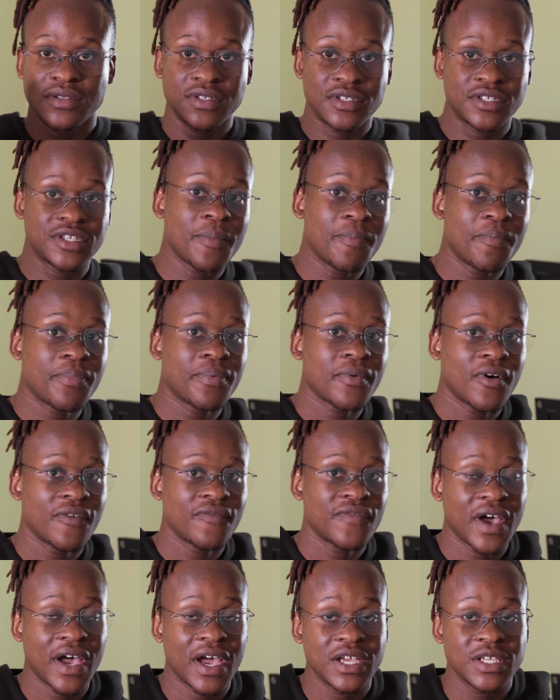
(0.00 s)
tip of
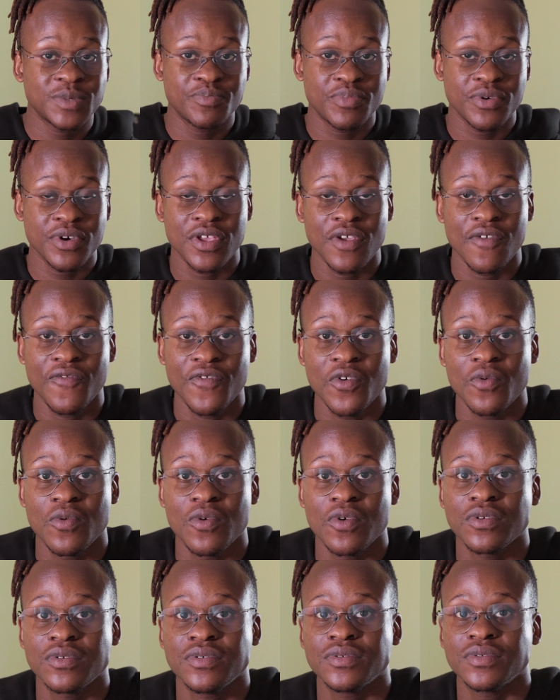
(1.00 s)
the iceberg, if you
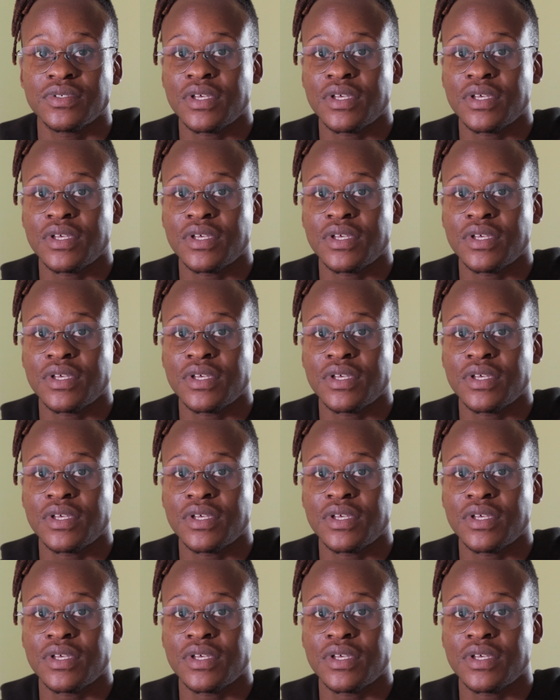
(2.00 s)
will,